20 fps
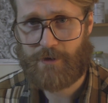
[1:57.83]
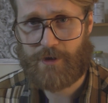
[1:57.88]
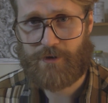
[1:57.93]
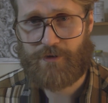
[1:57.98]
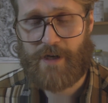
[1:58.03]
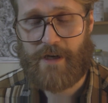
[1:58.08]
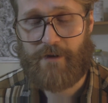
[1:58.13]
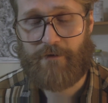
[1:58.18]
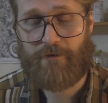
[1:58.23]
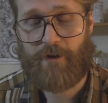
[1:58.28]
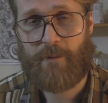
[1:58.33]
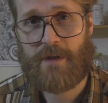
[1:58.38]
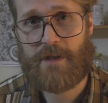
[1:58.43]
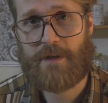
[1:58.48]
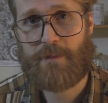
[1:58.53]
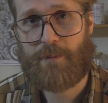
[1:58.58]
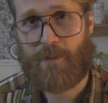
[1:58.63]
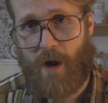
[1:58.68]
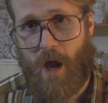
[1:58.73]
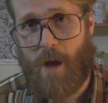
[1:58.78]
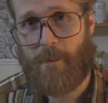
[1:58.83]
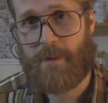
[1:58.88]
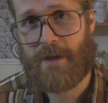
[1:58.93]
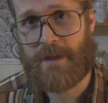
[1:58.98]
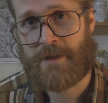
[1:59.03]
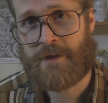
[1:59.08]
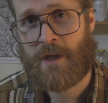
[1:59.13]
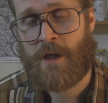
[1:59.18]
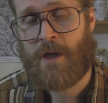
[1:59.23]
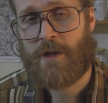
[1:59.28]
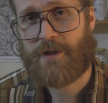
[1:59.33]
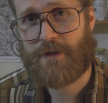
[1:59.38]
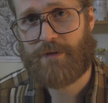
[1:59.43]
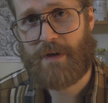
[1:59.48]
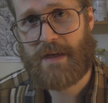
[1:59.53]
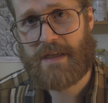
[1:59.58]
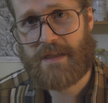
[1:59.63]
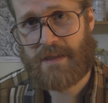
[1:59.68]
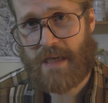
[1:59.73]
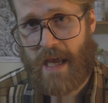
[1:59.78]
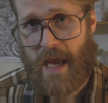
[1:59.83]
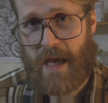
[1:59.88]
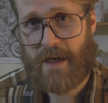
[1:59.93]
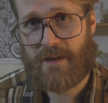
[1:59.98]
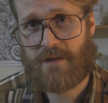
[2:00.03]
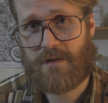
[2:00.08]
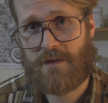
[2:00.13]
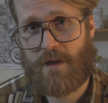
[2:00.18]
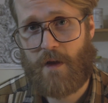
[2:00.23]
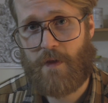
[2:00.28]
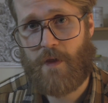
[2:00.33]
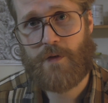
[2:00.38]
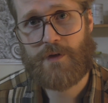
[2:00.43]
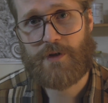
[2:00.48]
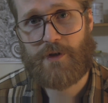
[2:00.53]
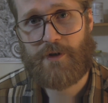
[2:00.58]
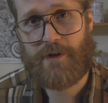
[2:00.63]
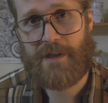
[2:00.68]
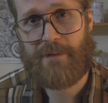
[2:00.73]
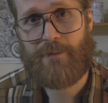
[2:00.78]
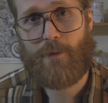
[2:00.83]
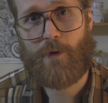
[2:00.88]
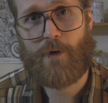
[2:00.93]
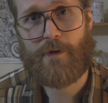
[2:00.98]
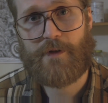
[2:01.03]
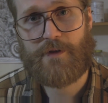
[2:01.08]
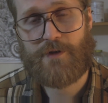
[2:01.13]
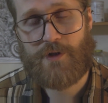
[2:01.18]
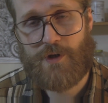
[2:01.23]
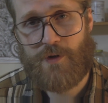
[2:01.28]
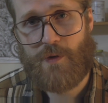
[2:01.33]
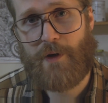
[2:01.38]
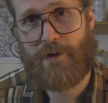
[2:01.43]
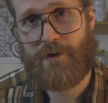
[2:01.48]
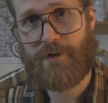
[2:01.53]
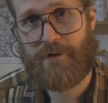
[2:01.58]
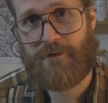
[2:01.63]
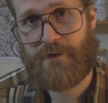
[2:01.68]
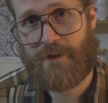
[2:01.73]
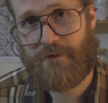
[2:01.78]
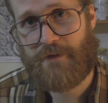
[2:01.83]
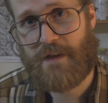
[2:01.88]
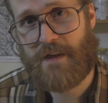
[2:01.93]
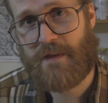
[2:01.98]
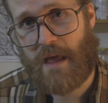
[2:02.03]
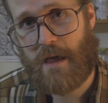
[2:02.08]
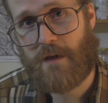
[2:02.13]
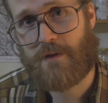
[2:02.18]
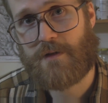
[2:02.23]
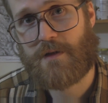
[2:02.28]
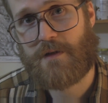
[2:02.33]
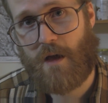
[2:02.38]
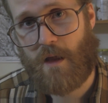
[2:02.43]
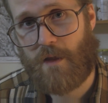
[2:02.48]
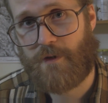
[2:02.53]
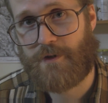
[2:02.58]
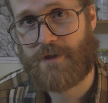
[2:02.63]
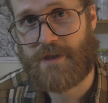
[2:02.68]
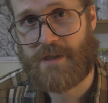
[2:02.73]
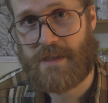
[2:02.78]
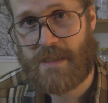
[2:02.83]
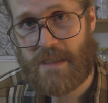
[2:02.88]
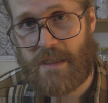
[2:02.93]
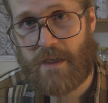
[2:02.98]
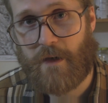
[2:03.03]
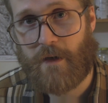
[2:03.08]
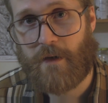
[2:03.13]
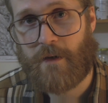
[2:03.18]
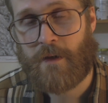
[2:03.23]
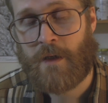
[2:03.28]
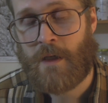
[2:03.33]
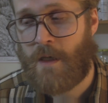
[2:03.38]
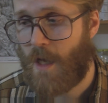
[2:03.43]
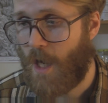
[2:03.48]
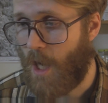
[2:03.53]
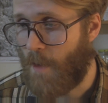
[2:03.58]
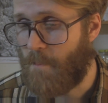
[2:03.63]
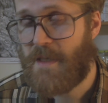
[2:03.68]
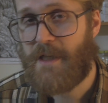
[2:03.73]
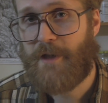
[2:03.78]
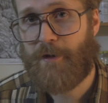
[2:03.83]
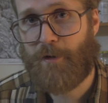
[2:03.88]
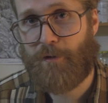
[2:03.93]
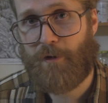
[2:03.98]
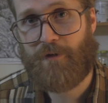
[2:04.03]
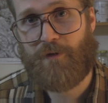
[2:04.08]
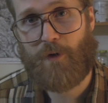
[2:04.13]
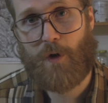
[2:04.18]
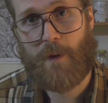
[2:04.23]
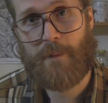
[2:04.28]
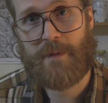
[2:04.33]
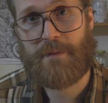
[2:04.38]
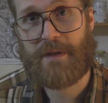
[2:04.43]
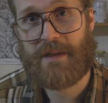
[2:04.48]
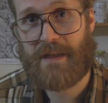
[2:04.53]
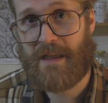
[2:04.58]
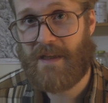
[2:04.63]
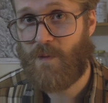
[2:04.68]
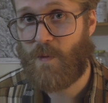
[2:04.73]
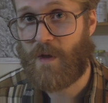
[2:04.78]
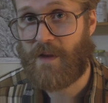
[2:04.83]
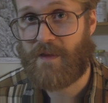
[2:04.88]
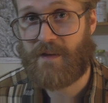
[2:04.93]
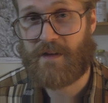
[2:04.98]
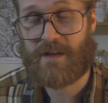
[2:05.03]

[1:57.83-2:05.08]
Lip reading: retreat from his promise to raise taxes on those earning more than $250,000 a year. A meager reform to begin with